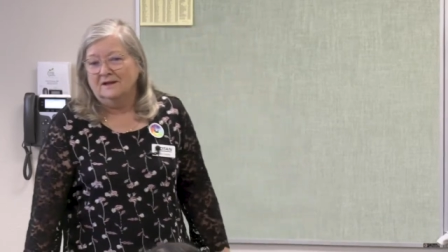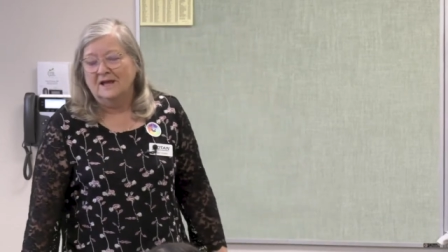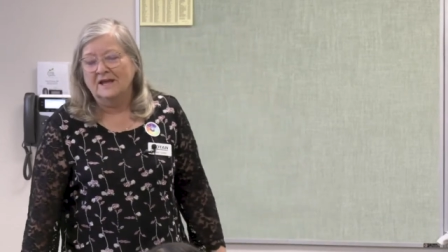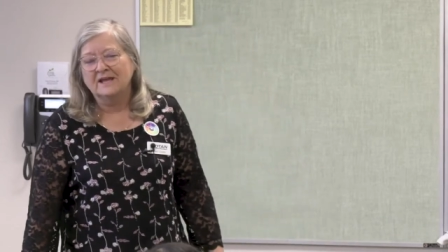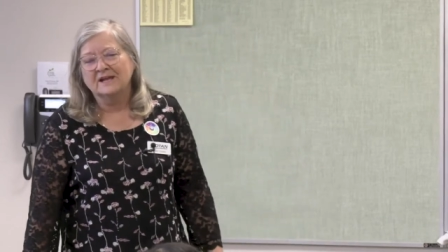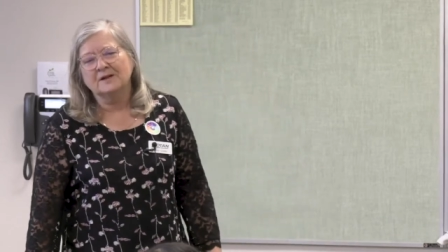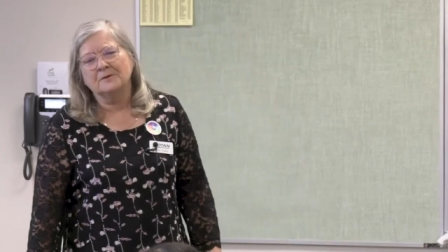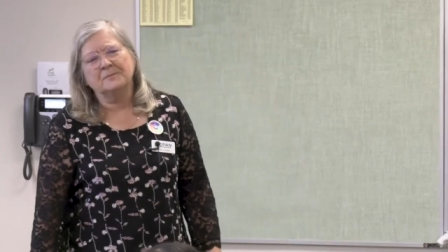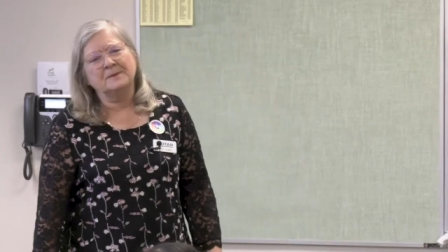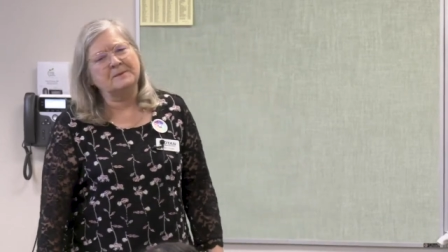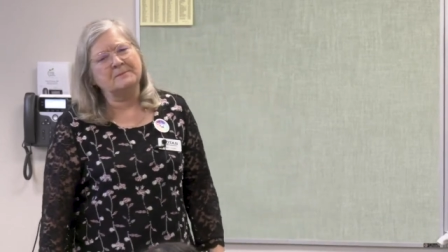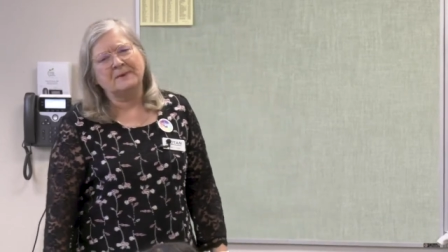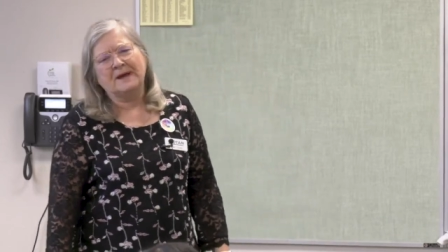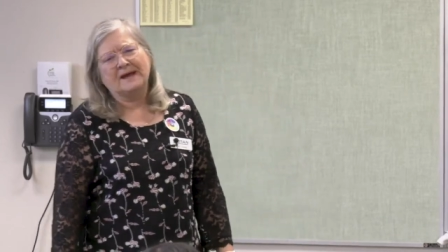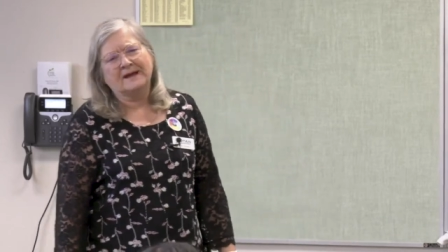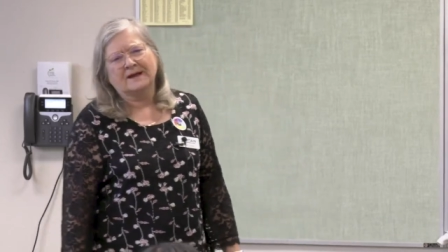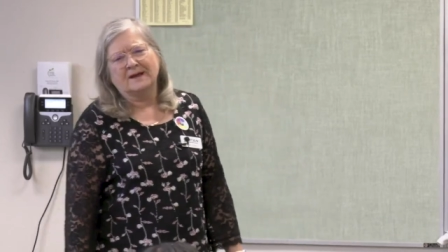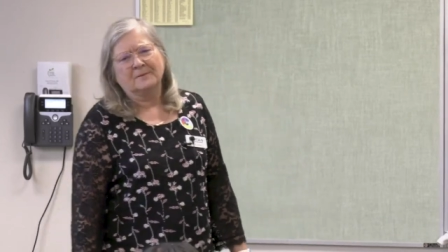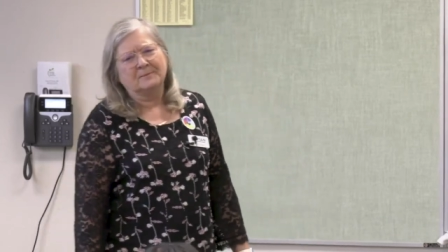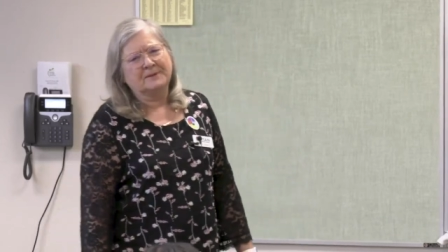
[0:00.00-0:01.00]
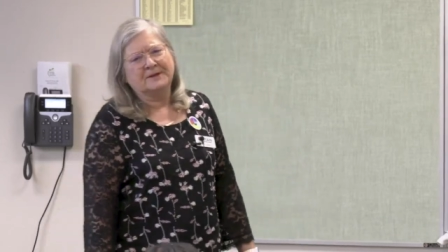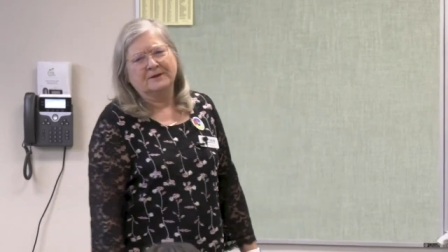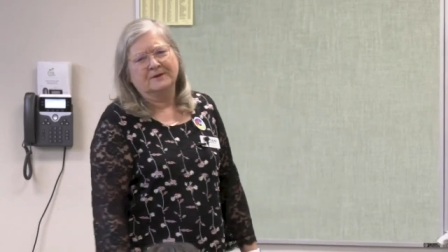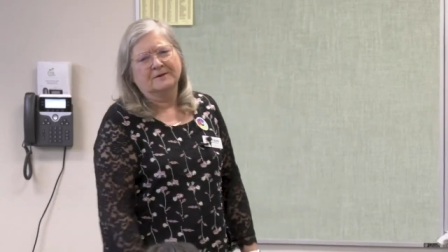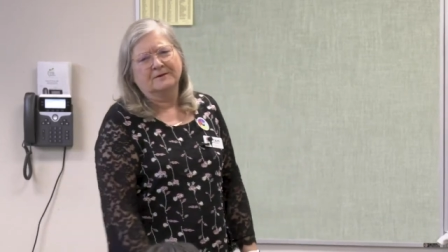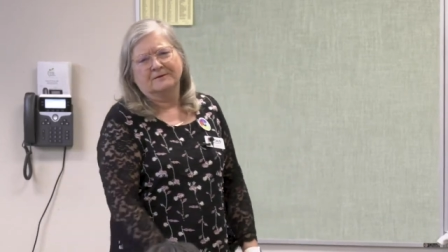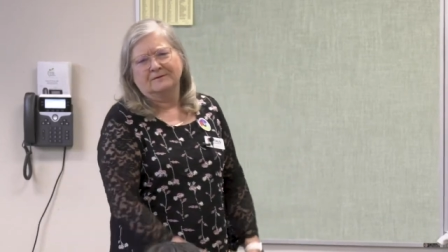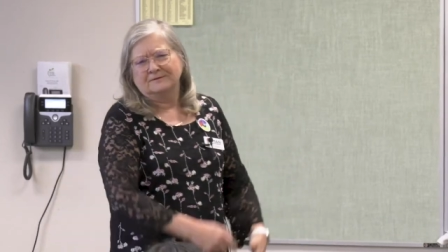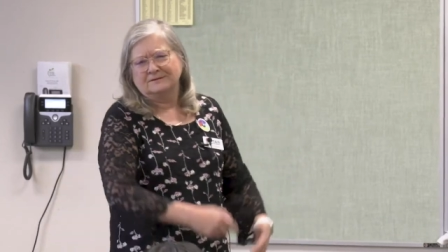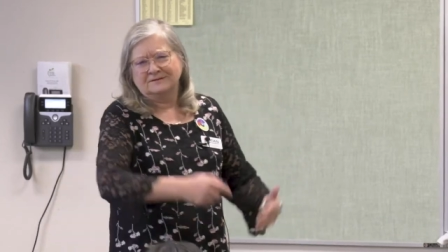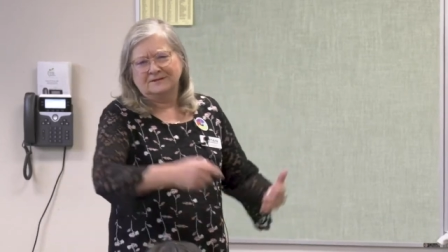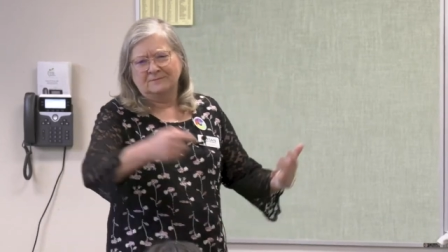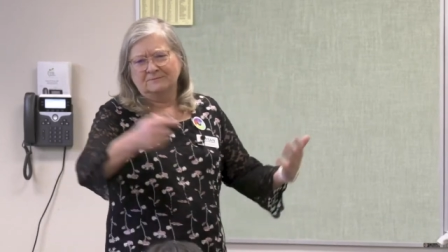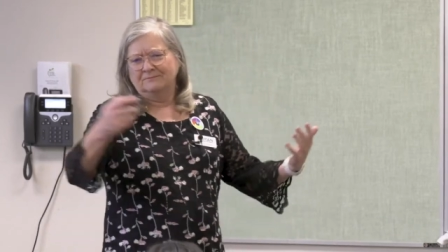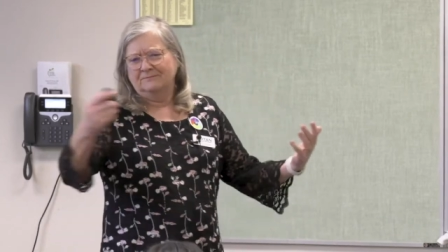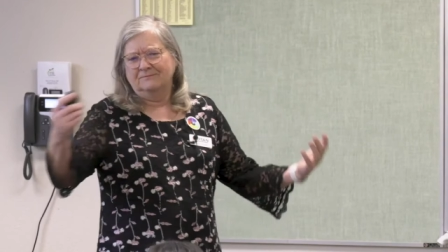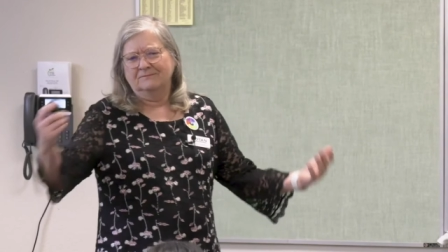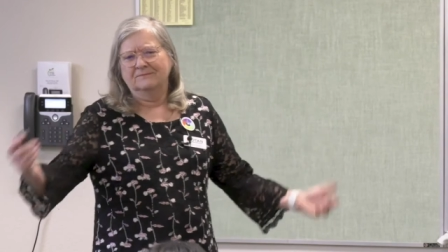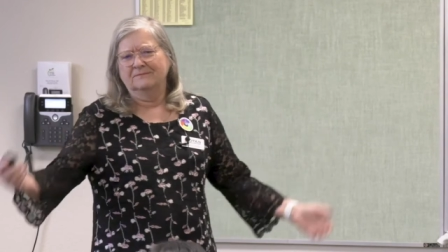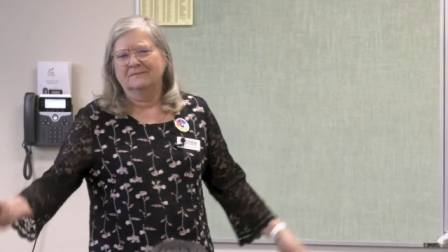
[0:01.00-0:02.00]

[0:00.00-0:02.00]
it'll be back up here. Some,